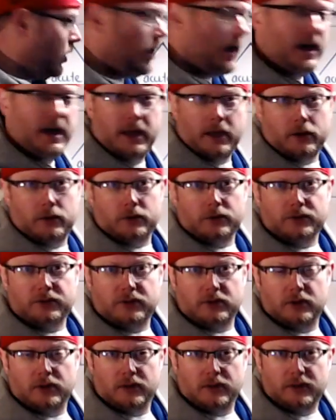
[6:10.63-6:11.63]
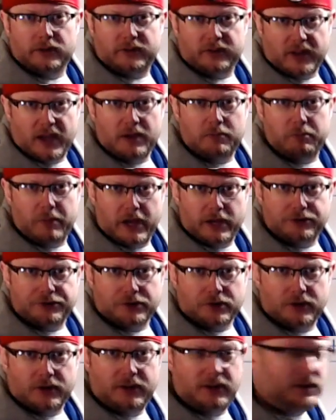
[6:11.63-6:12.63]
angles the same
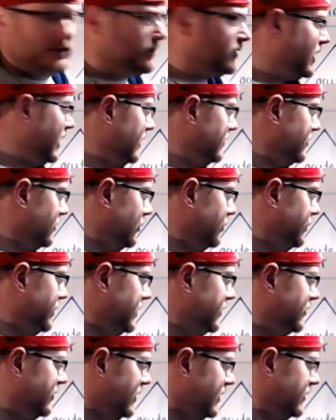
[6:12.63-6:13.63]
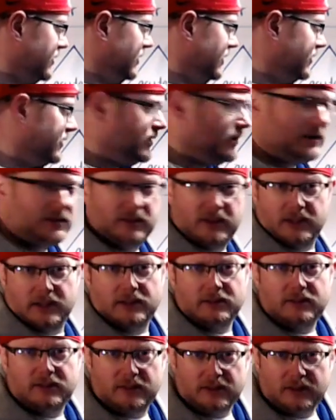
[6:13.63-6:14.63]
measure. In this case, it would be 60, 60,
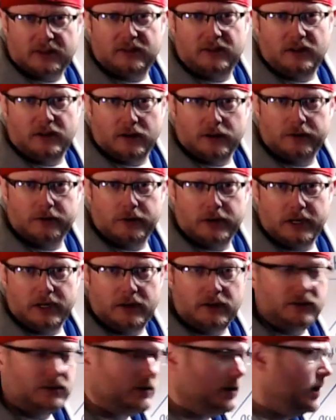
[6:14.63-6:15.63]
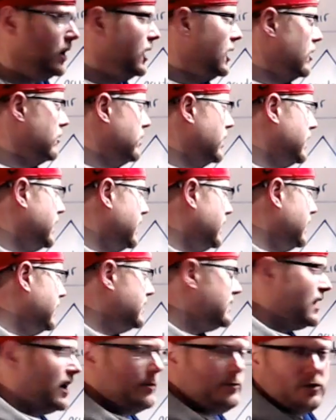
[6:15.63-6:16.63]
and 60 degrees. But
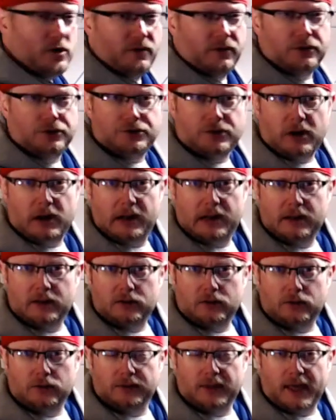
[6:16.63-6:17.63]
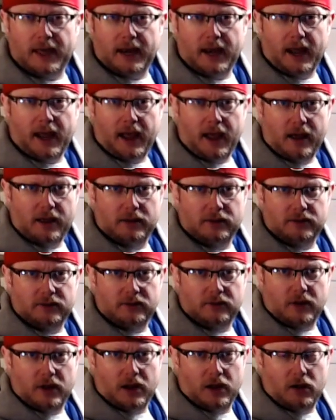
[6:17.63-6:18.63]
anytime you have a triangle that has
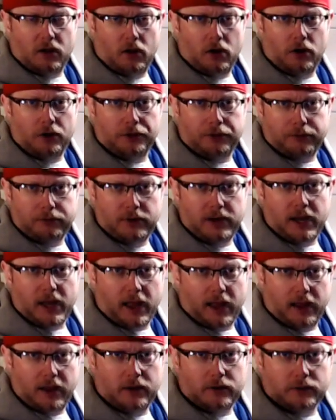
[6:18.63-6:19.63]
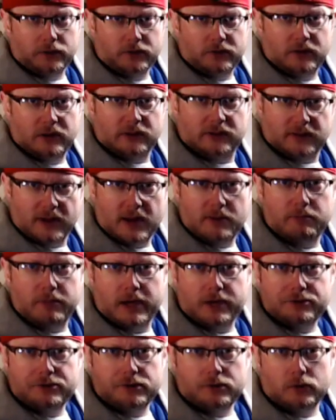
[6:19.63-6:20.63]
all three angles the same
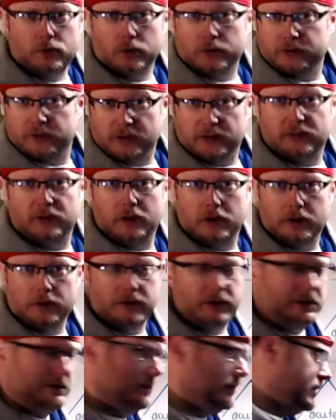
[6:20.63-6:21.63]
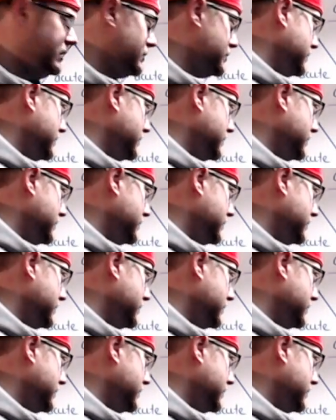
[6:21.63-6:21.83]
measure or 60 degrees each,